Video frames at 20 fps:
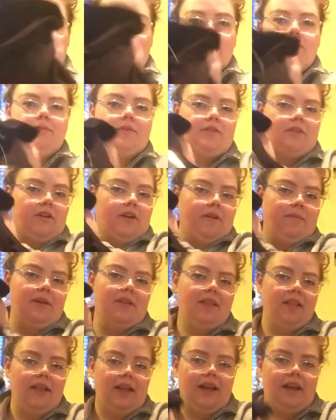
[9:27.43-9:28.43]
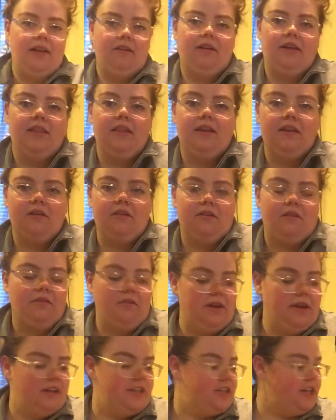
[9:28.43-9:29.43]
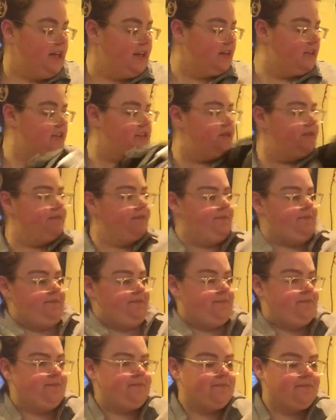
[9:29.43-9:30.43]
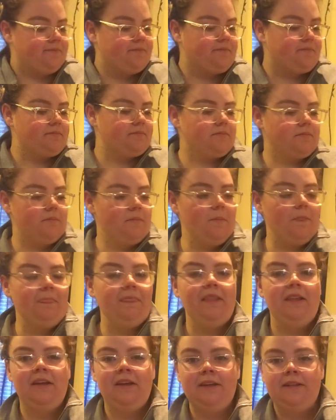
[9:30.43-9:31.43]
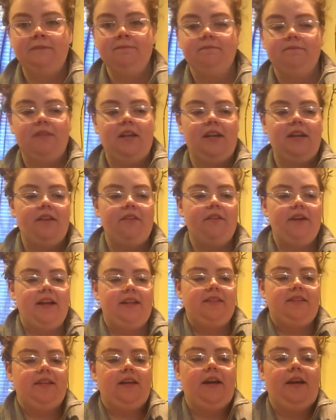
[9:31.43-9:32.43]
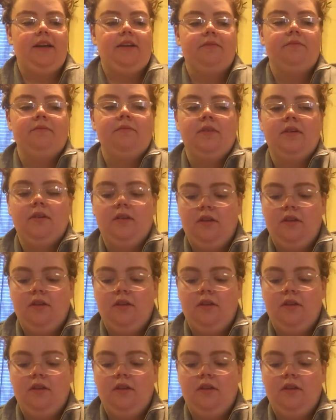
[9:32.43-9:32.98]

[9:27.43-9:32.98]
Oops, sorry about the lighting right there, I don't know why I changed. Another Etsy item.